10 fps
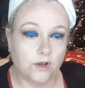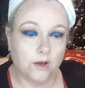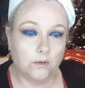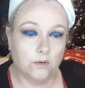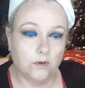
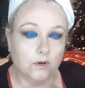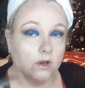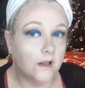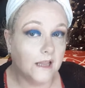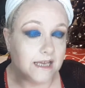So
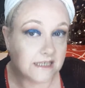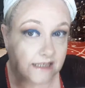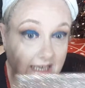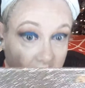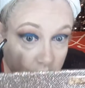let's
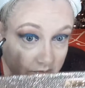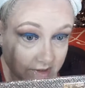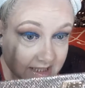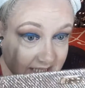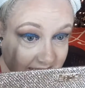see
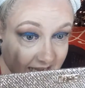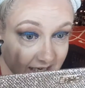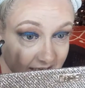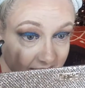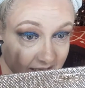what this is
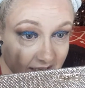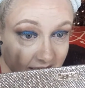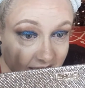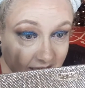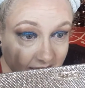like.
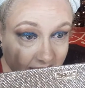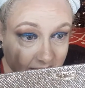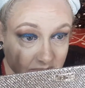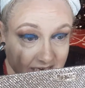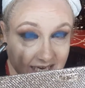
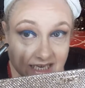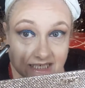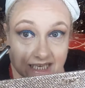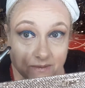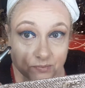And I'm taking
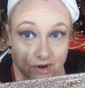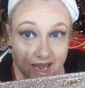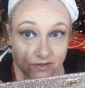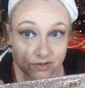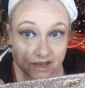a deep
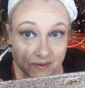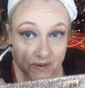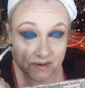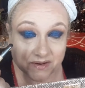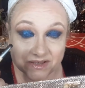breath,
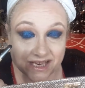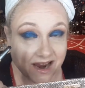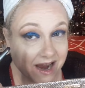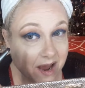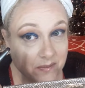because
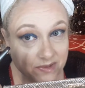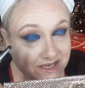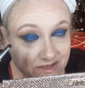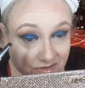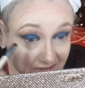I hope
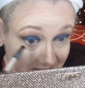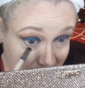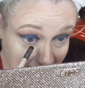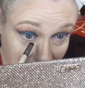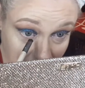this doesn't
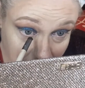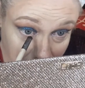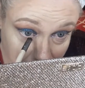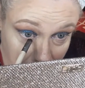sting.